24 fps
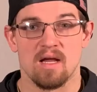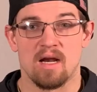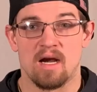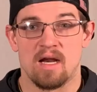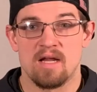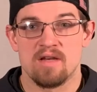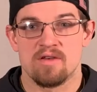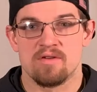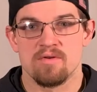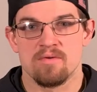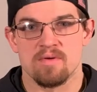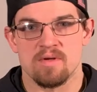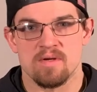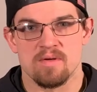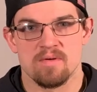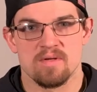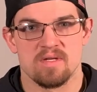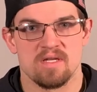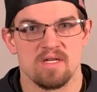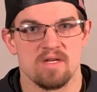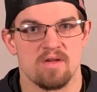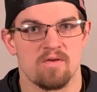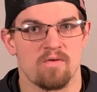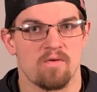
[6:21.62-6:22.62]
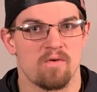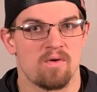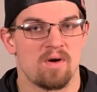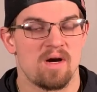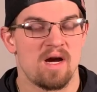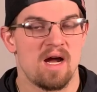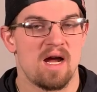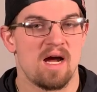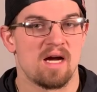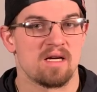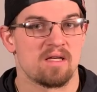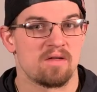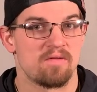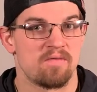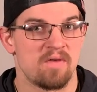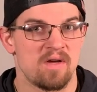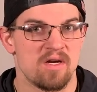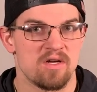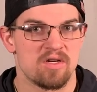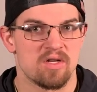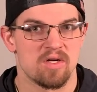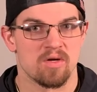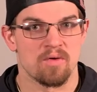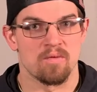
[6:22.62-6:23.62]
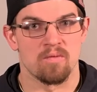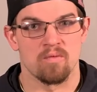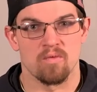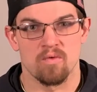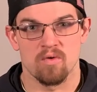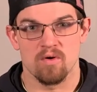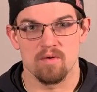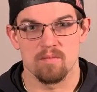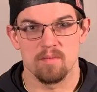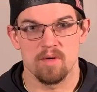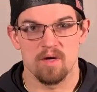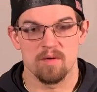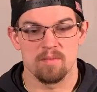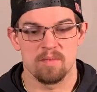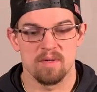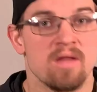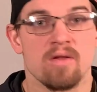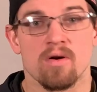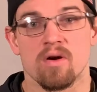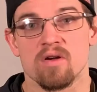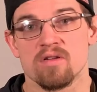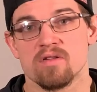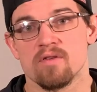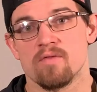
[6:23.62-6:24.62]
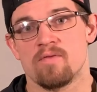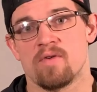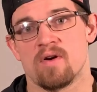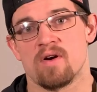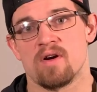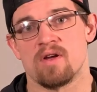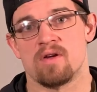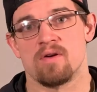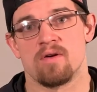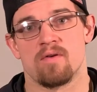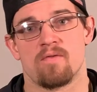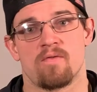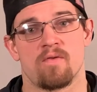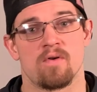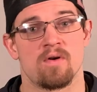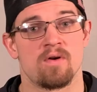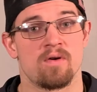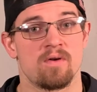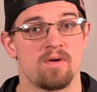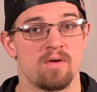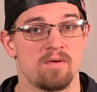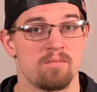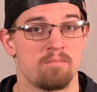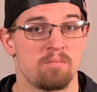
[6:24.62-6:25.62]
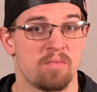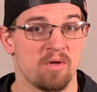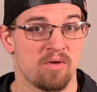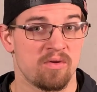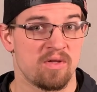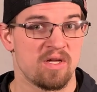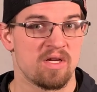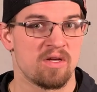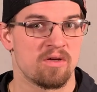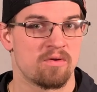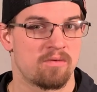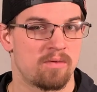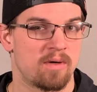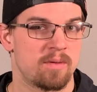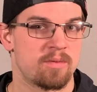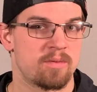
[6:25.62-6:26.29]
I do use these for activation warm-up. They're also very good for building grip